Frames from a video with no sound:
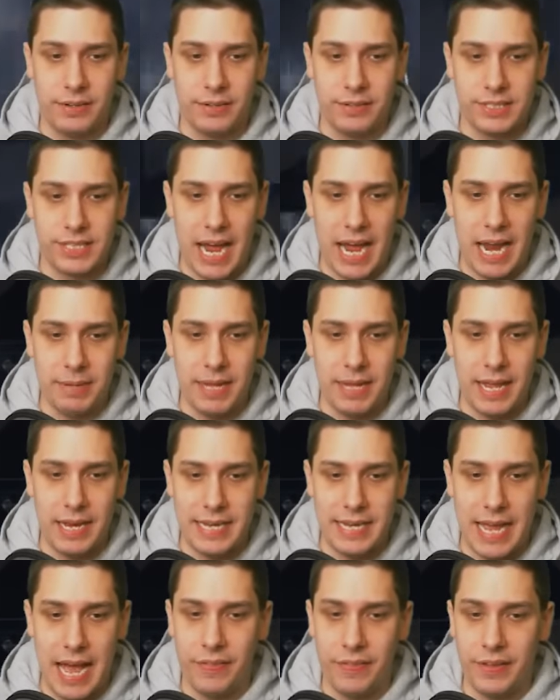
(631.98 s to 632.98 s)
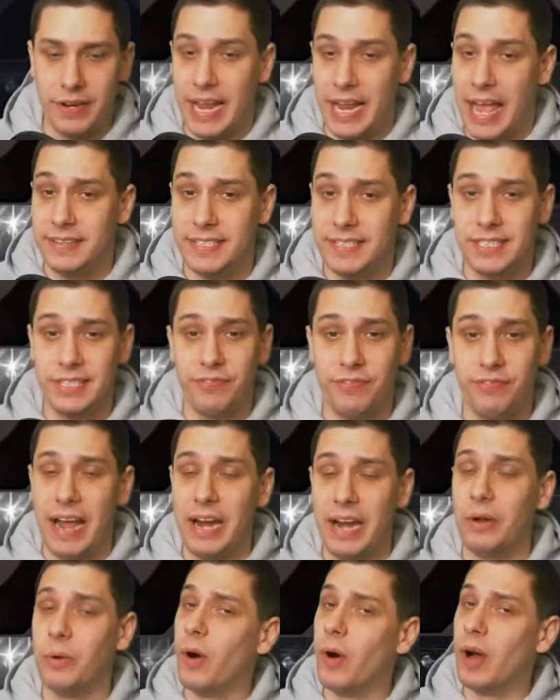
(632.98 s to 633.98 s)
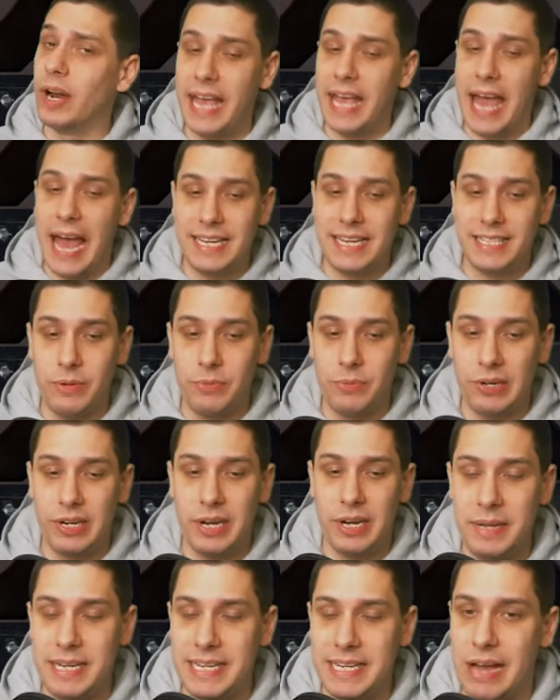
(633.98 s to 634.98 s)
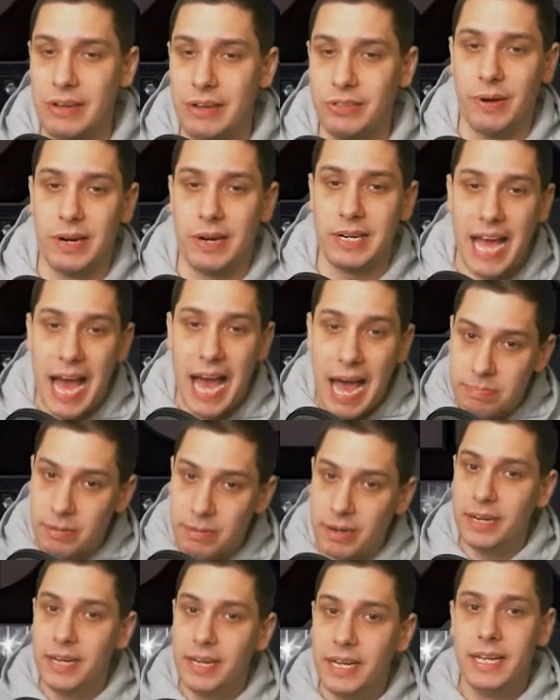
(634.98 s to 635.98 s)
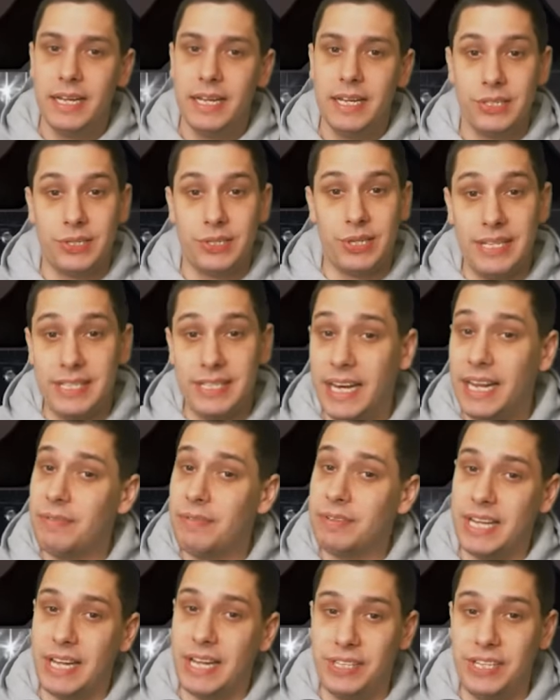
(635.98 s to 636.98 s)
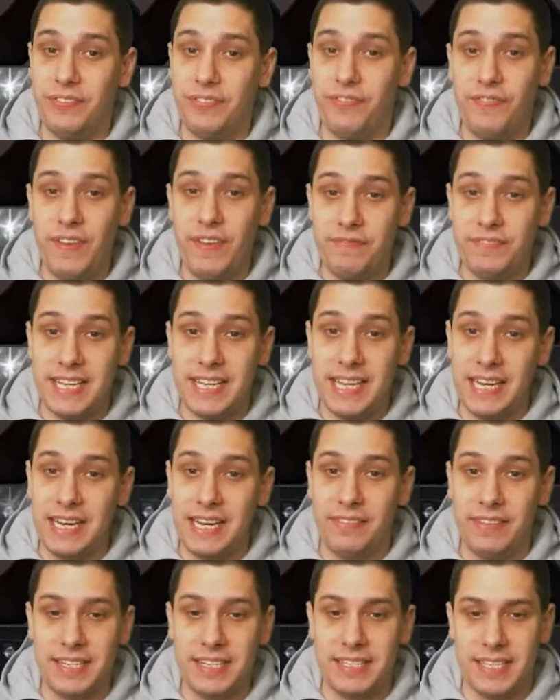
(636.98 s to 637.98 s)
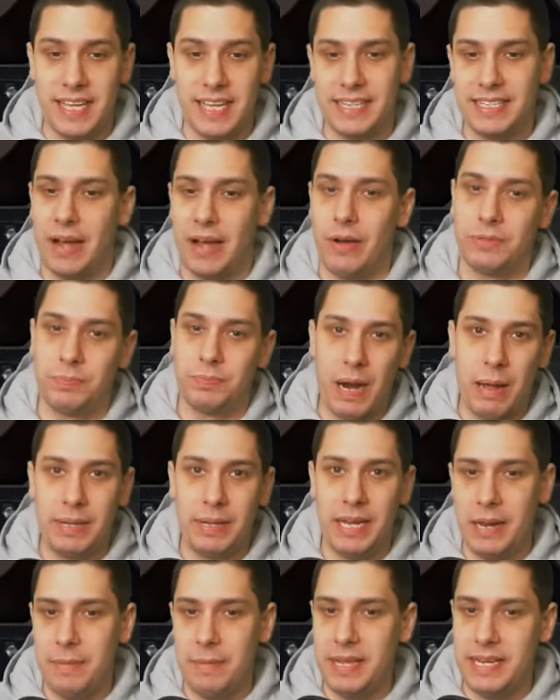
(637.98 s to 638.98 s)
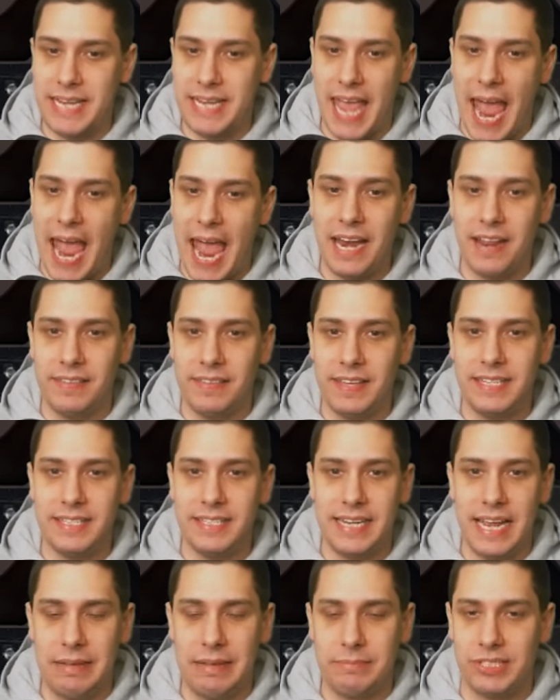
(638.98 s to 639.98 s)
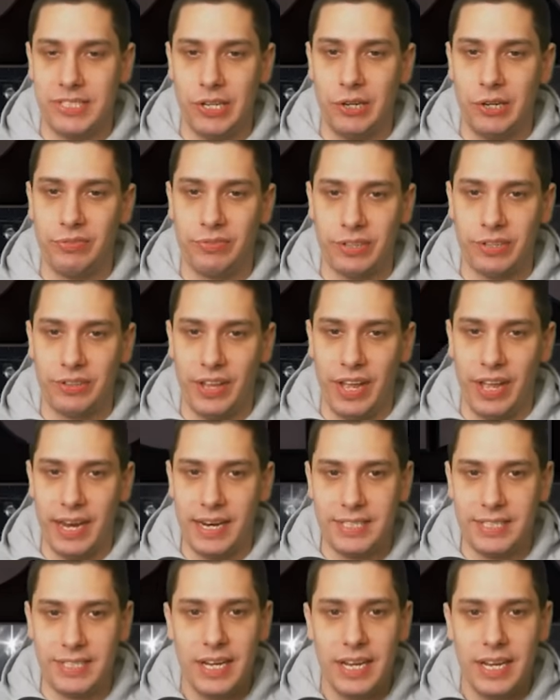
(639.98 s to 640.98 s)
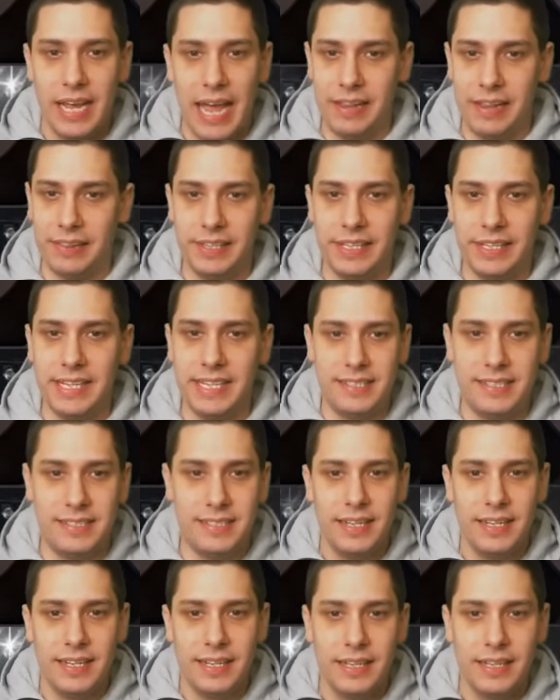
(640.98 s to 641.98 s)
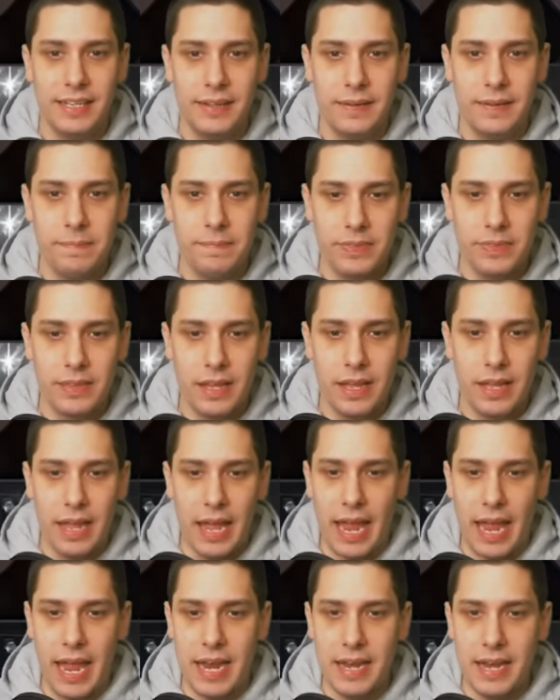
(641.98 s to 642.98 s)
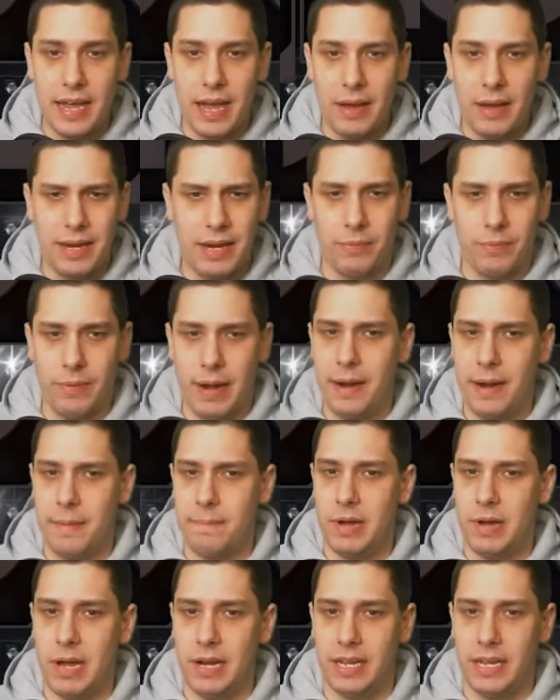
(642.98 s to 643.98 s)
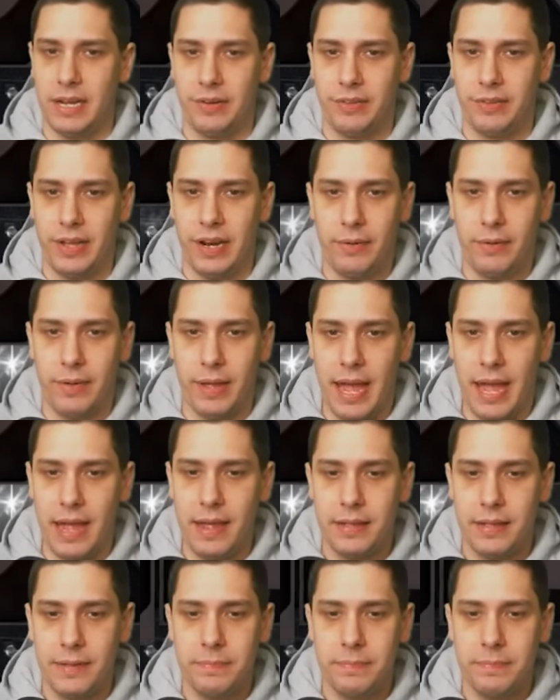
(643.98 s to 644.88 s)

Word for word: It's got to be getting down there. Yeah, this is the final one, guys, and then we're going to be down to our topper. So that's going to give us at least fifteen of these things. Now, it's probably going to be ten of these damn silver things, at least. And uh, we get a random mutt gear there. Okay.